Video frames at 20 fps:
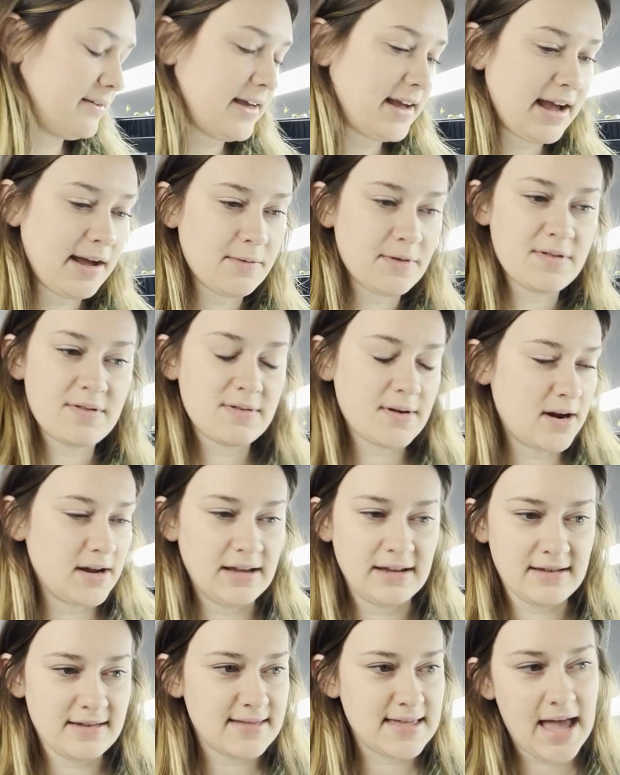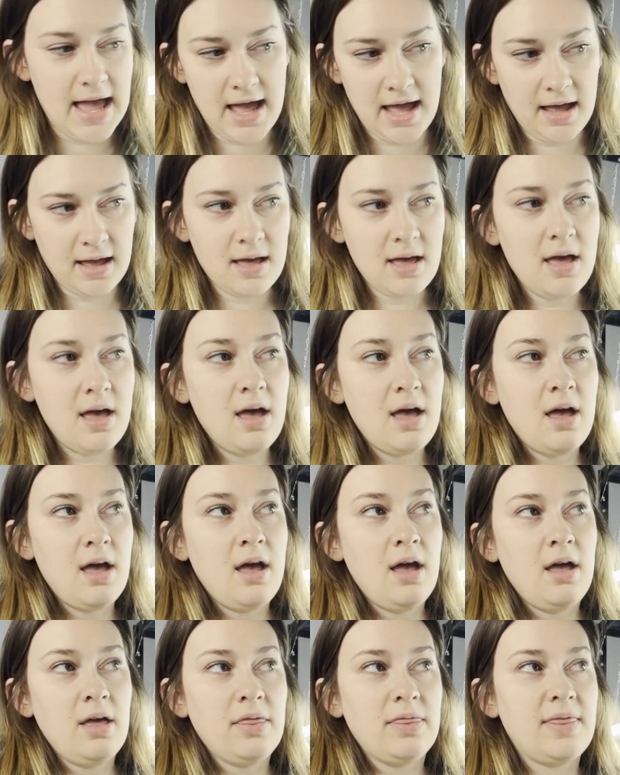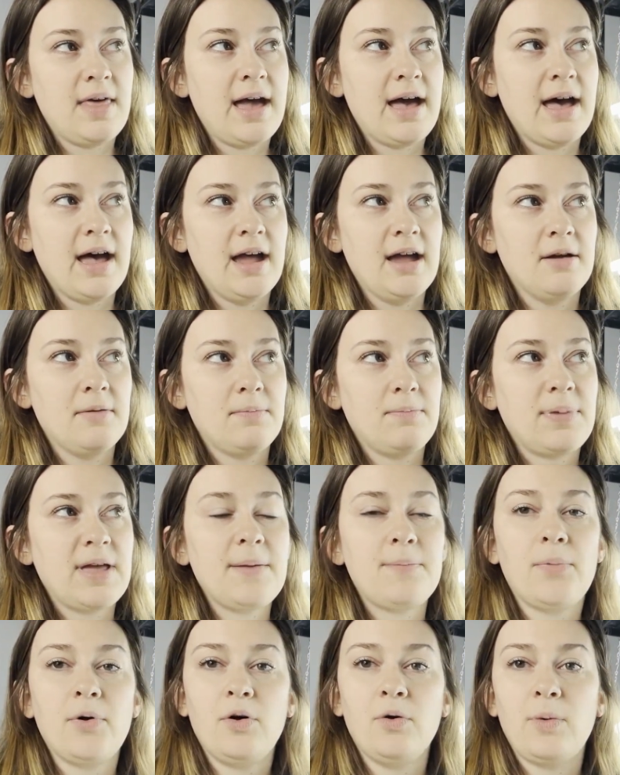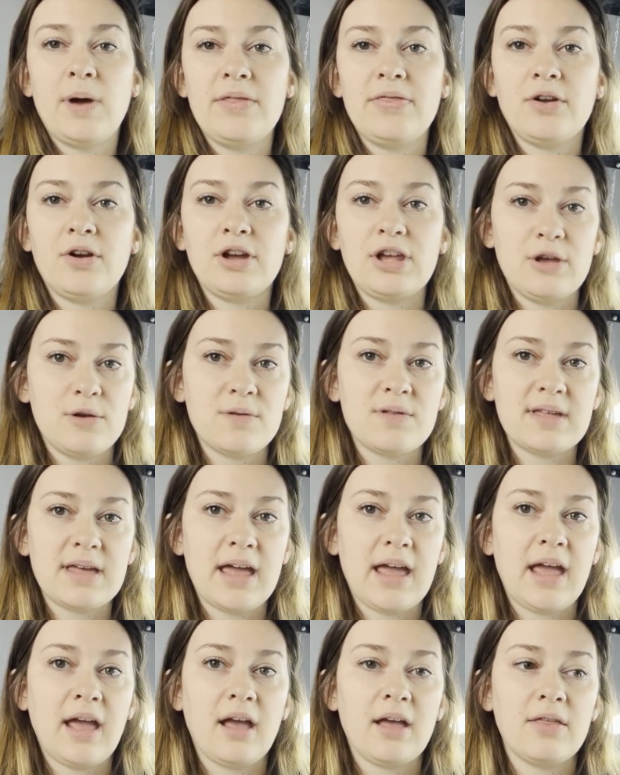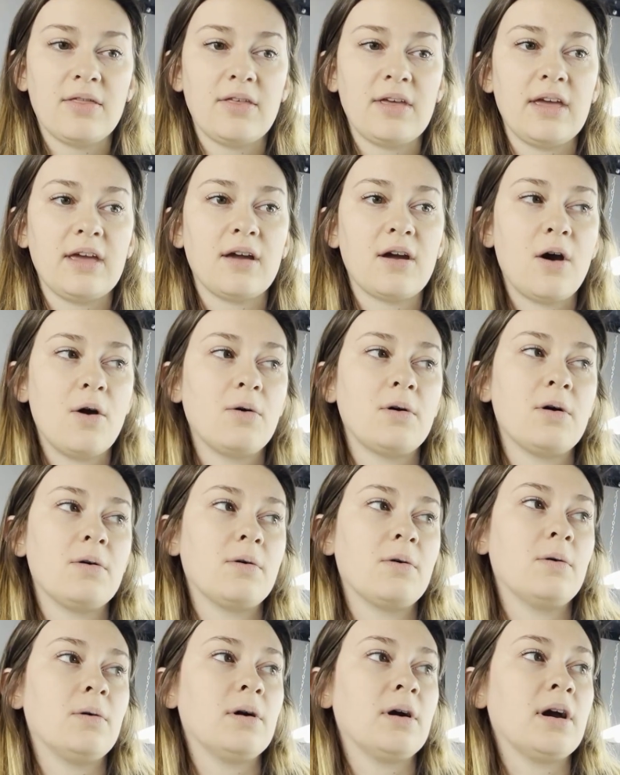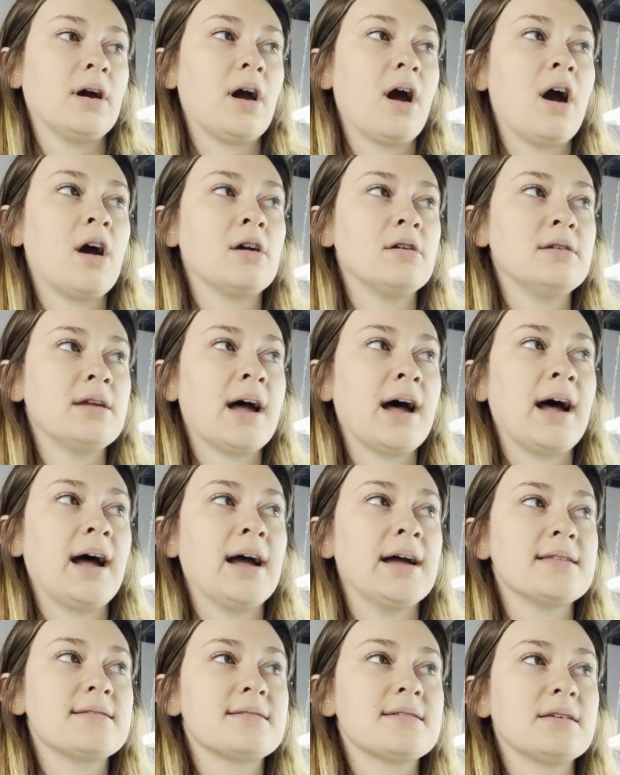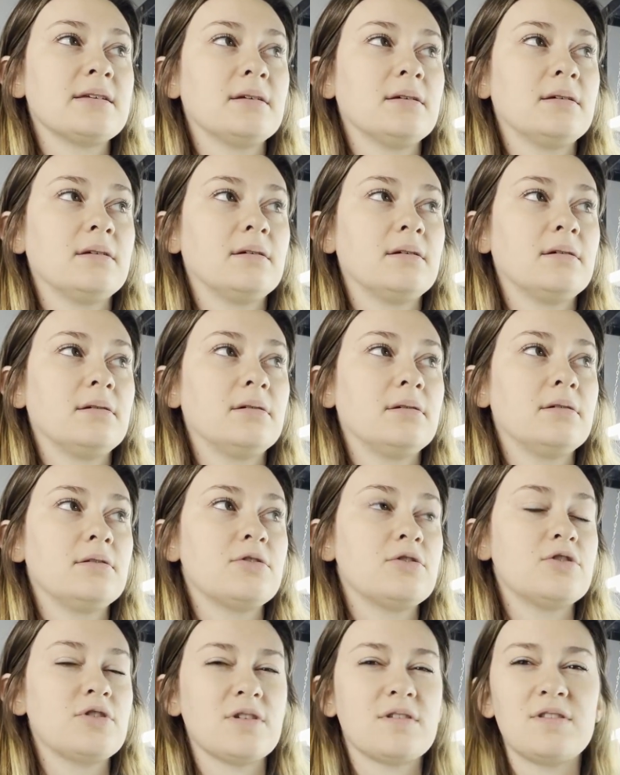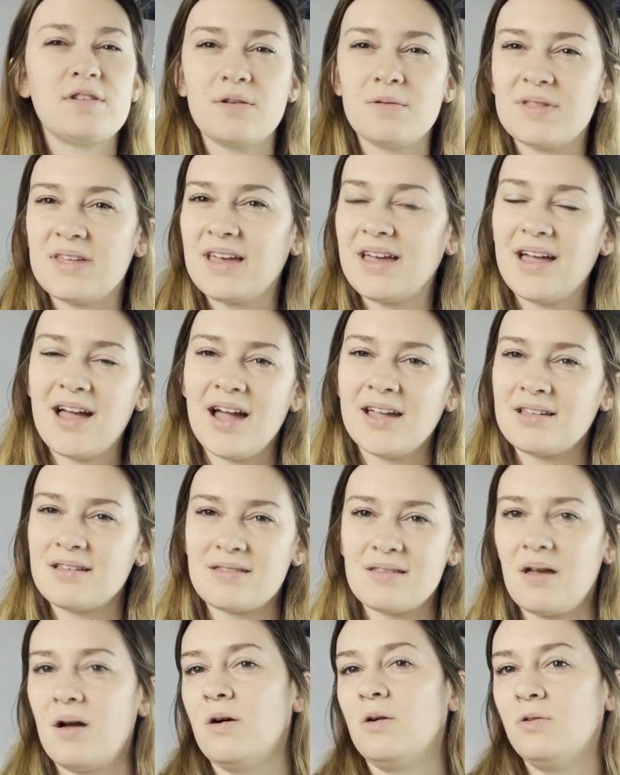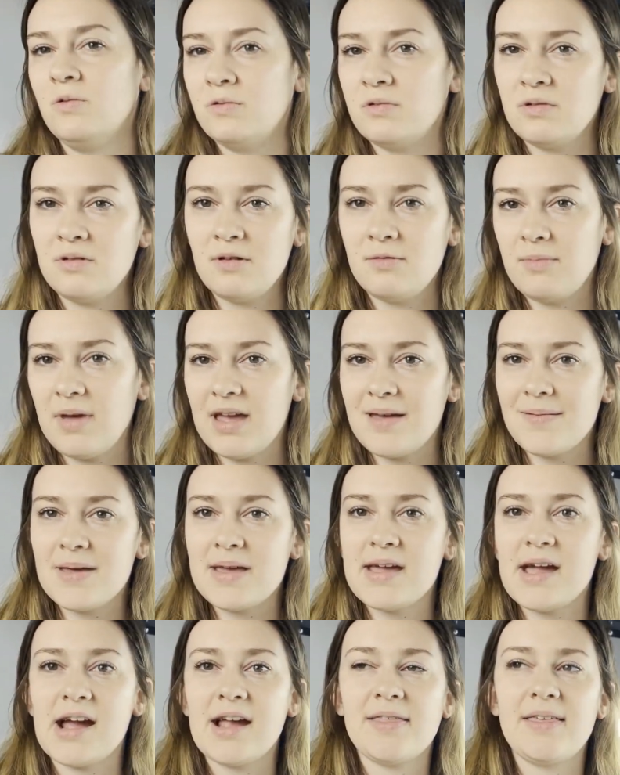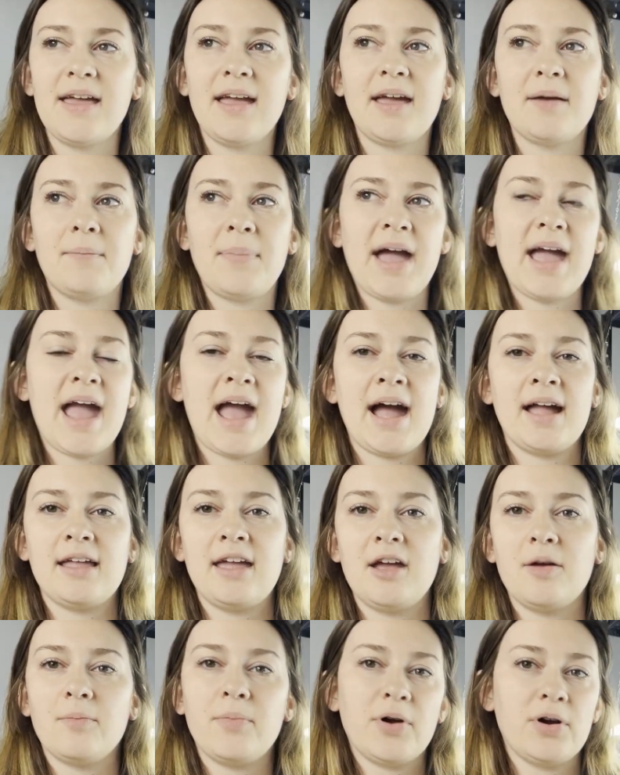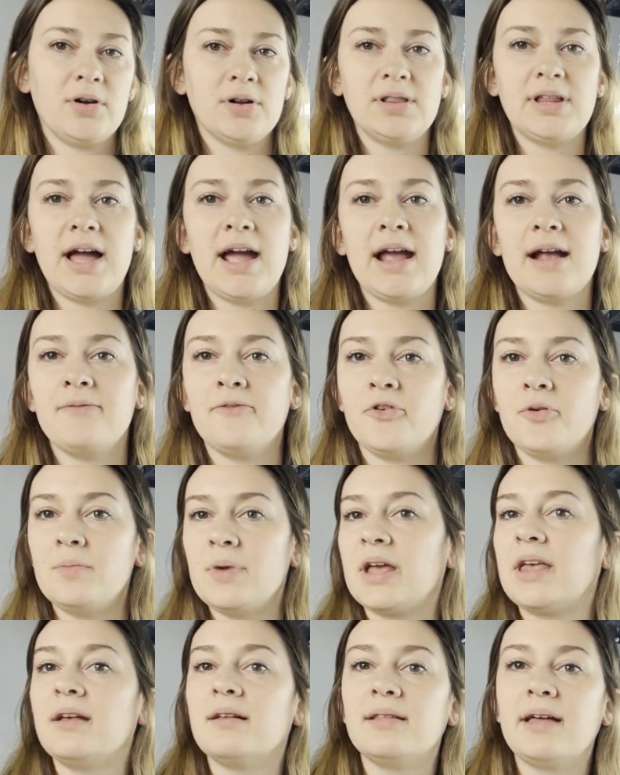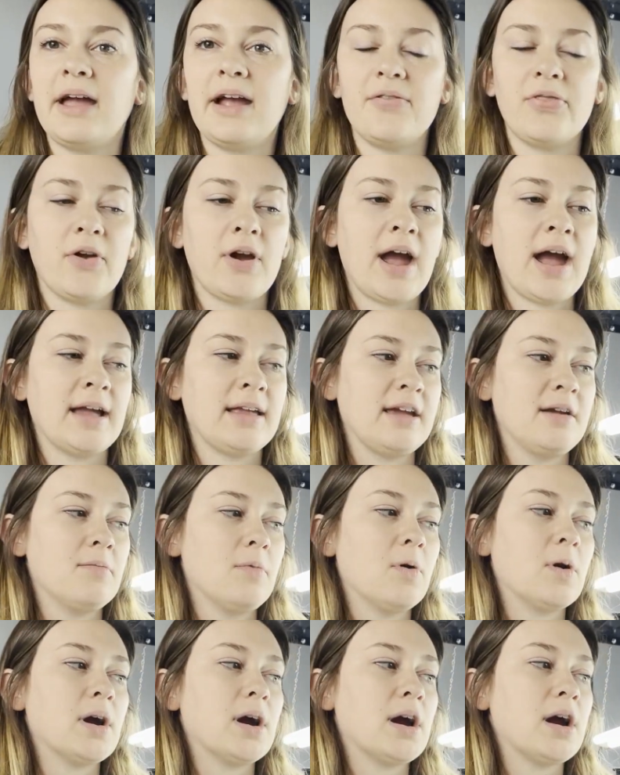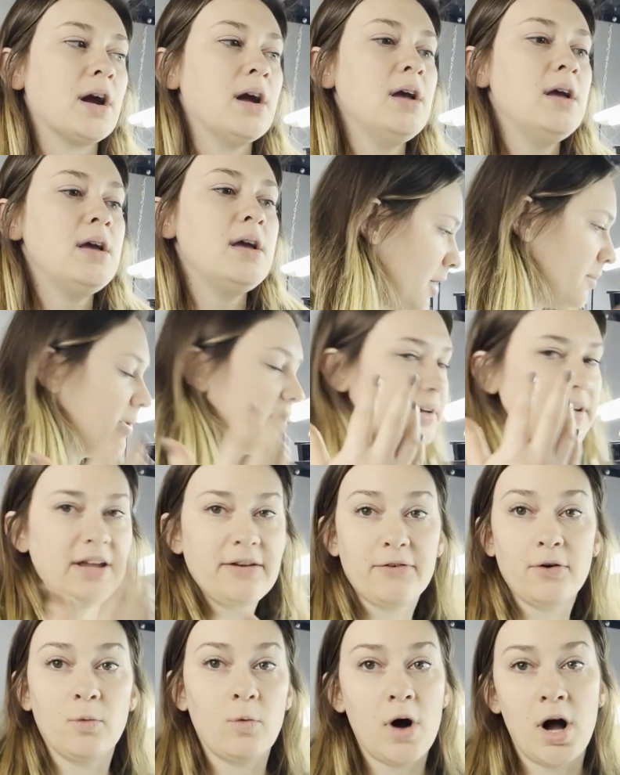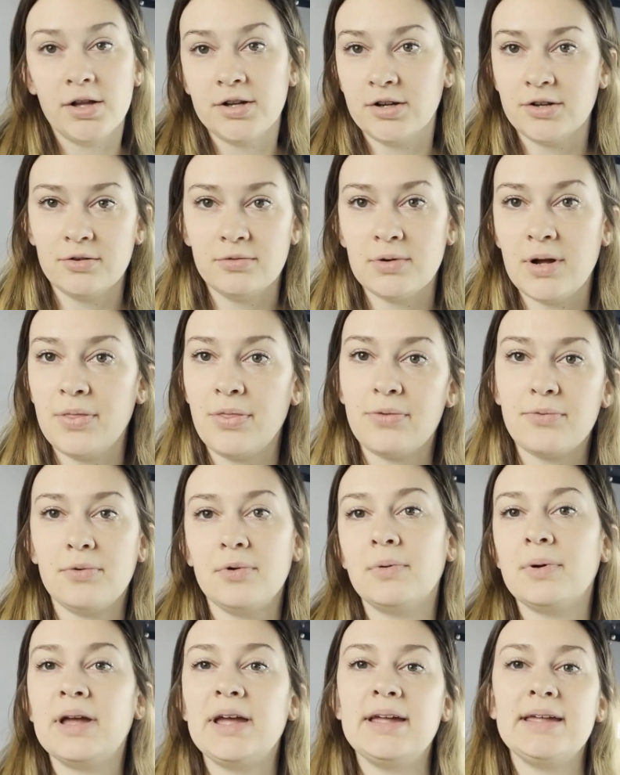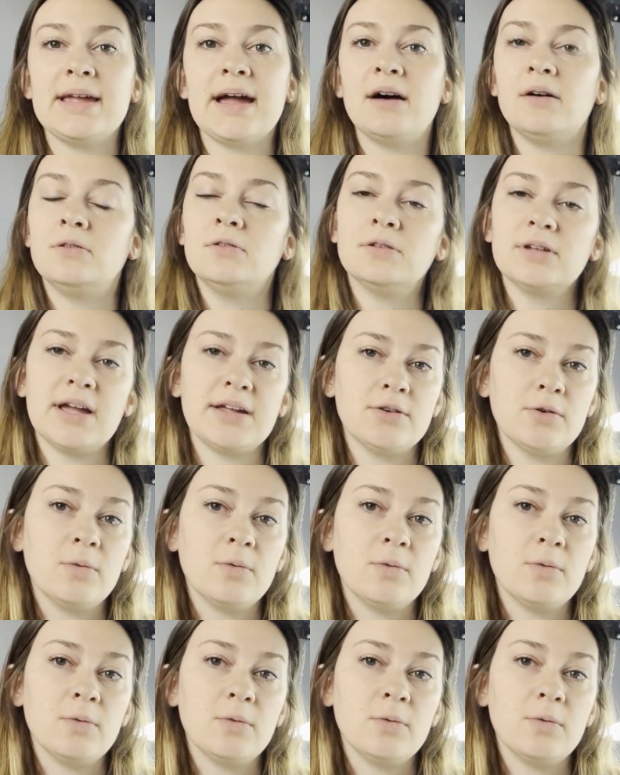like I was starting to say, that people, when they're using the cocoa core, are not just using it on its own, maybe. I think by adding perlite and vermiculite, they're adding more ability for water to run through it and not hold on to